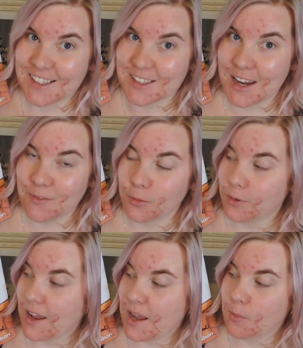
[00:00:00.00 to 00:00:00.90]
Doesn't have a
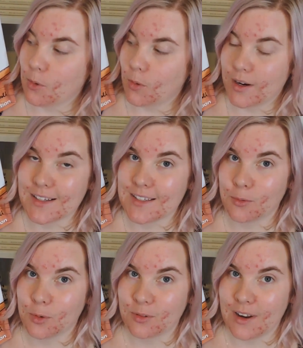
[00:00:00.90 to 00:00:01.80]
real name, or he does
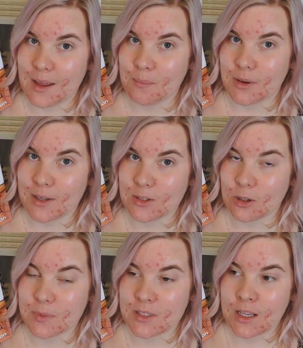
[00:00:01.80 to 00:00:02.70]
have a real name, but he
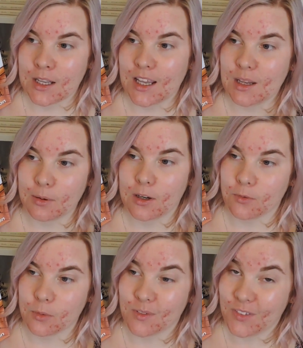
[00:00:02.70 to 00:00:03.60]
stops anybody
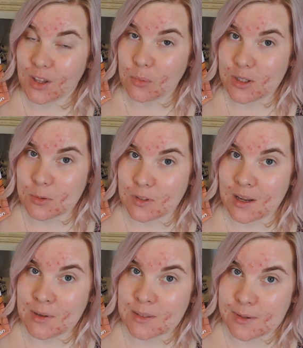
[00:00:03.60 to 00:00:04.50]
from revealing what his real
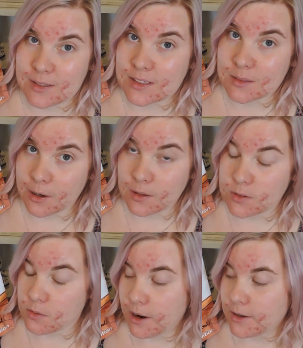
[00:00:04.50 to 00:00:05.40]
name is because it's apparently
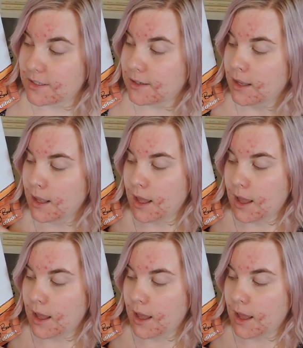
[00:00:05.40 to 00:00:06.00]
so embarrassing.